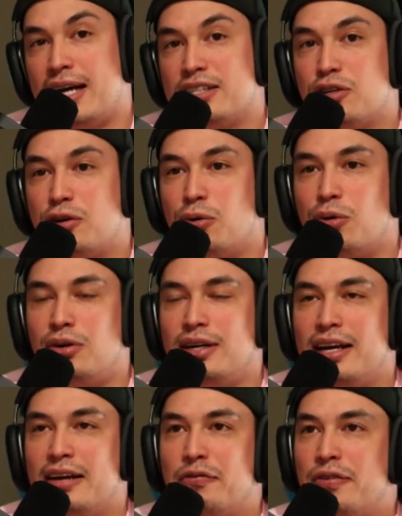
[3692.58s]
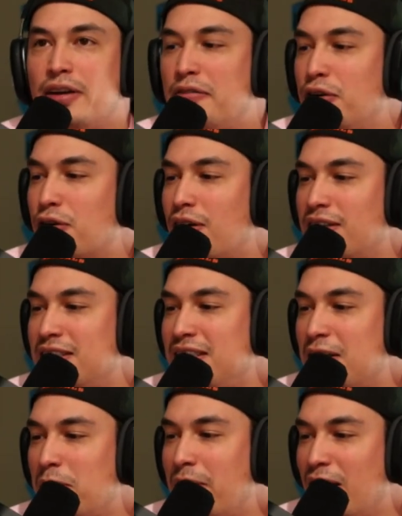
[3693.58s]
cool. If you're on the
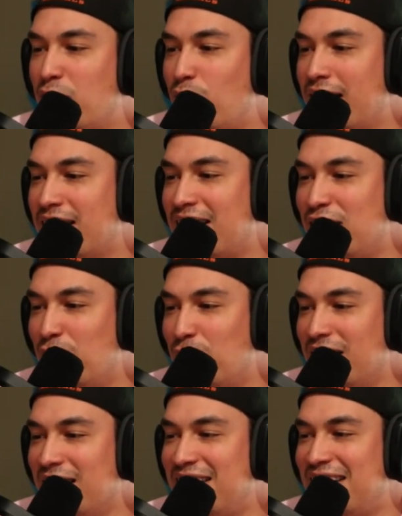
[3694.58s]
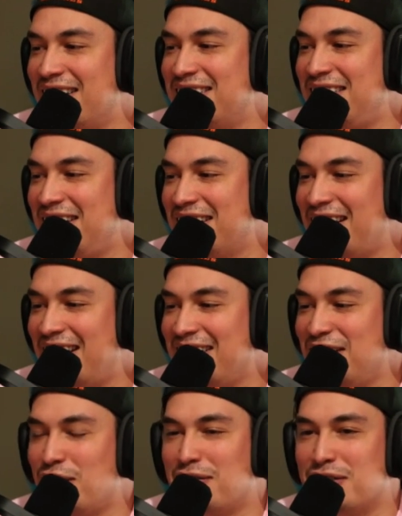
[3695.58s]
Tika bandwagon, I know that Tika
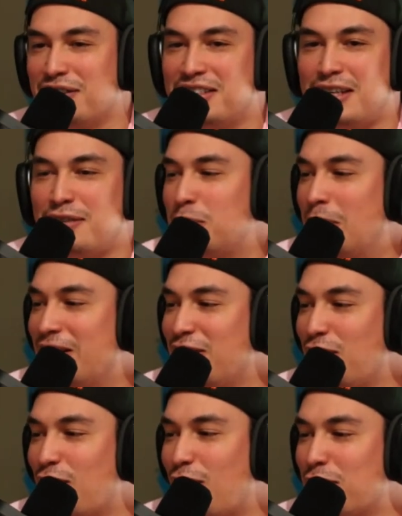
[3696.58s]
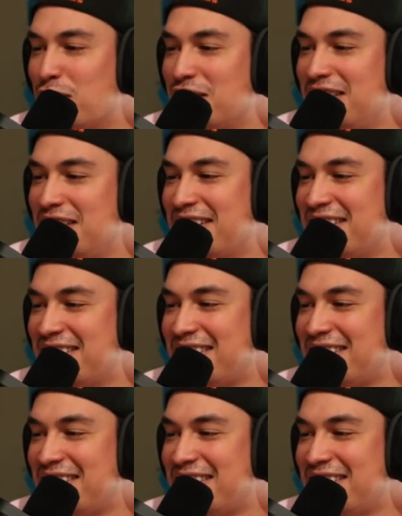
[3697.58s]
you have a soft spot in your heart for Tikas.